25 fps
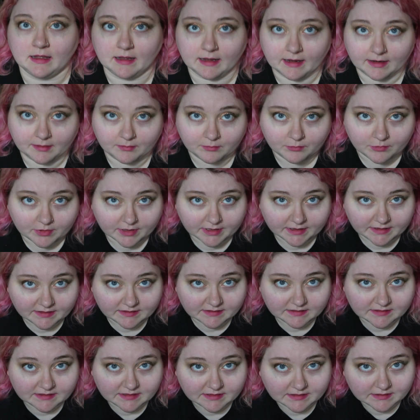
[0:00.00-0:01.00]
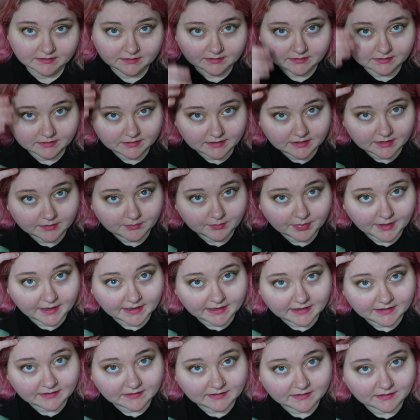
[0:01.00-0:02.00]
I'm waiting to get
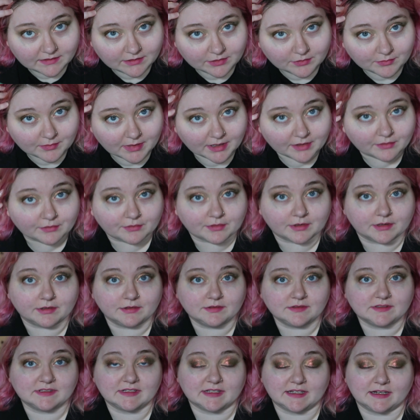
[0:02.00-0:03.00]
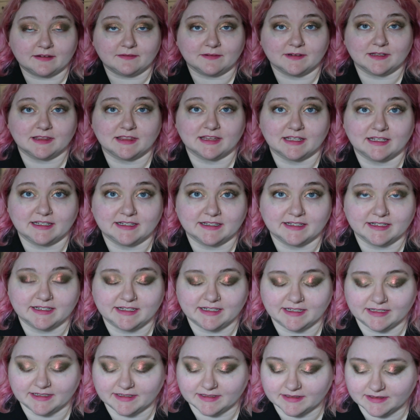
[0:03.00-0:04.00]
paid to do my roots and everything
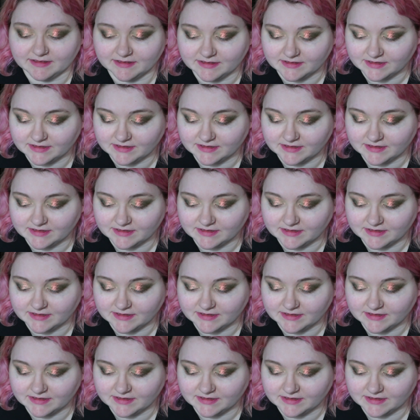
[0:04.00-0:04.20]
again.